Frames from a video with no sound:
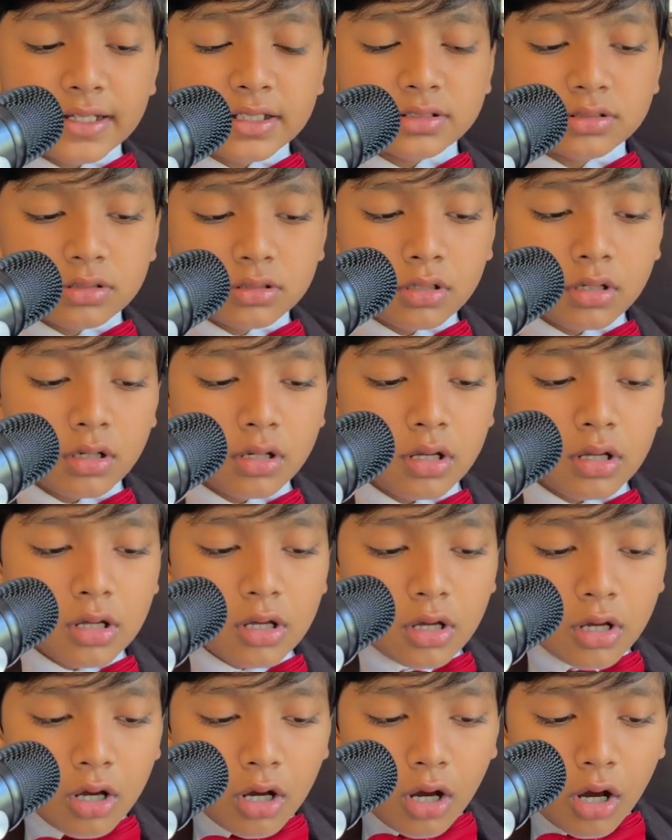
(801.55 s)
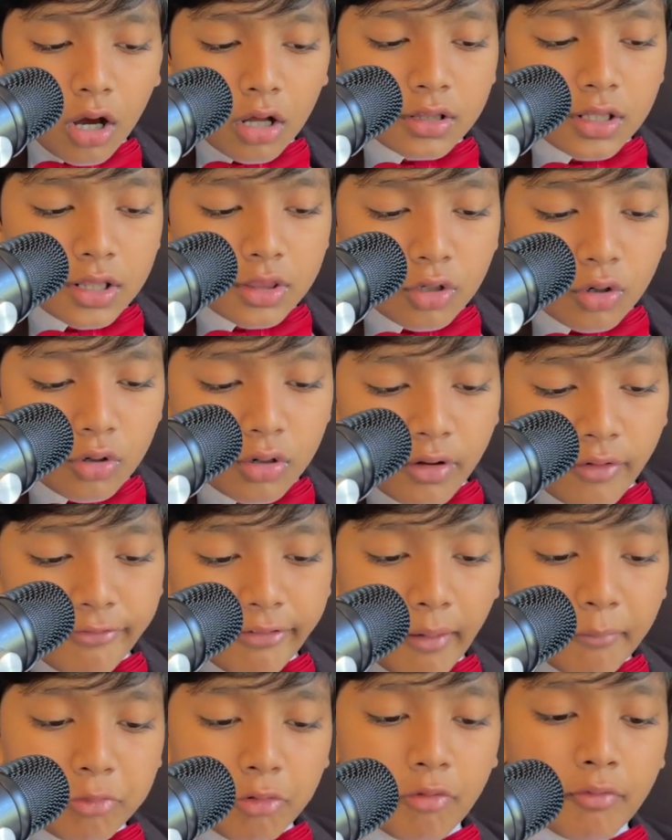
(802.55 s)
Mm. On the 3rd of
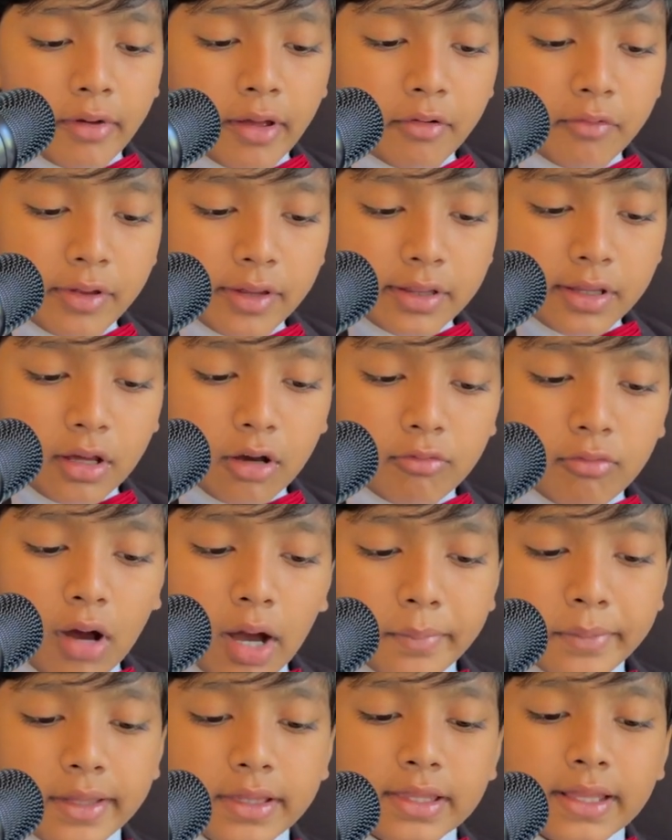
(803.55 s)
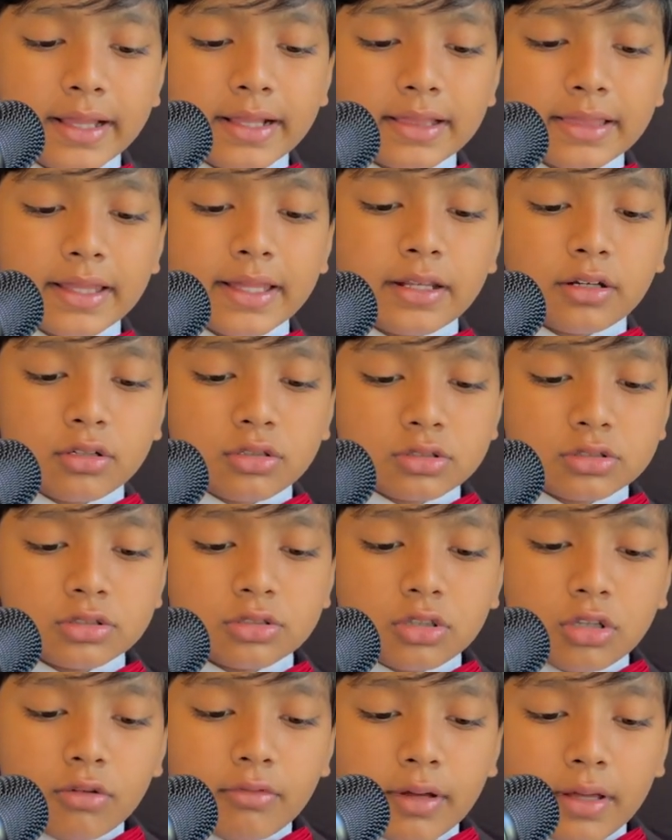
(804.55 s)
February, the Awami League
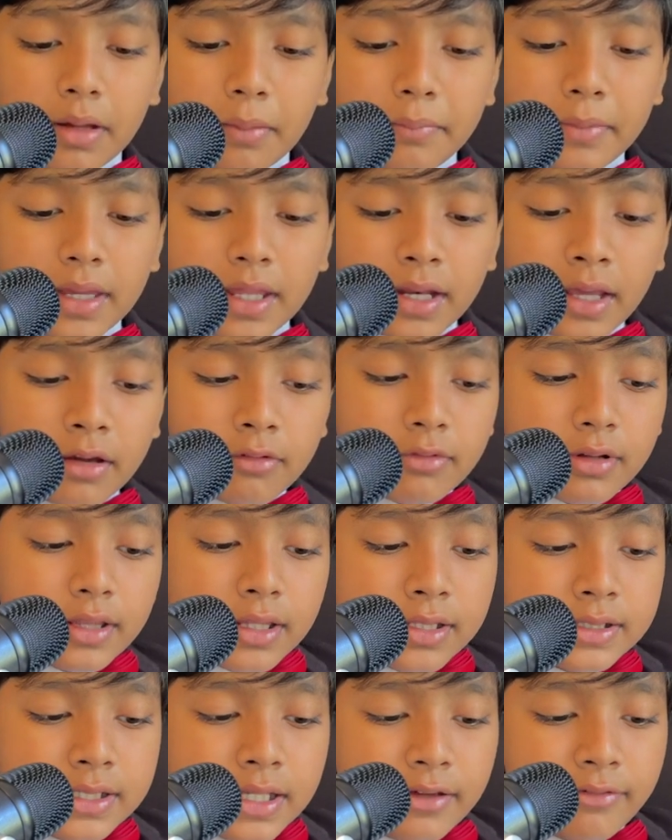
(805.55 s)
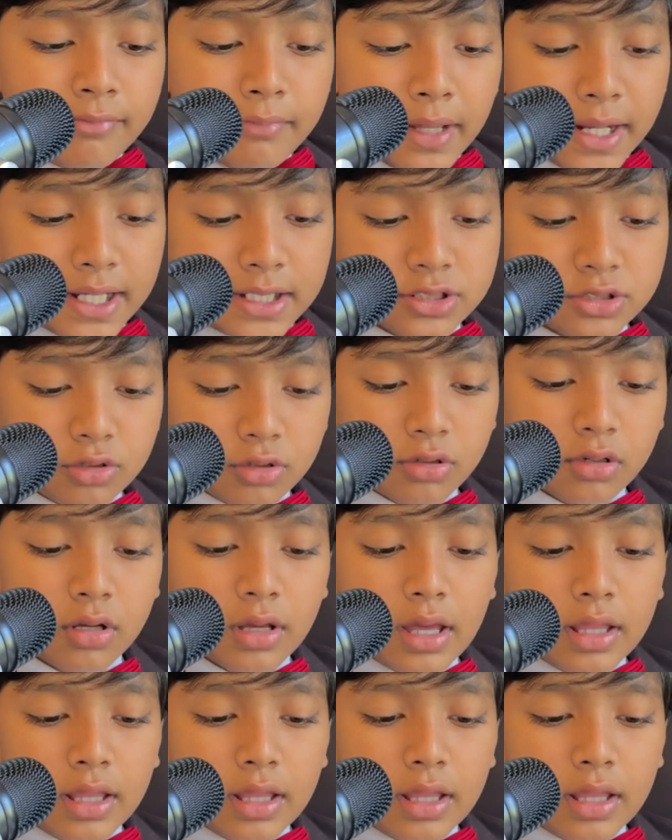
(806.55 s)
leaders, during a meeting with the Chief Minister,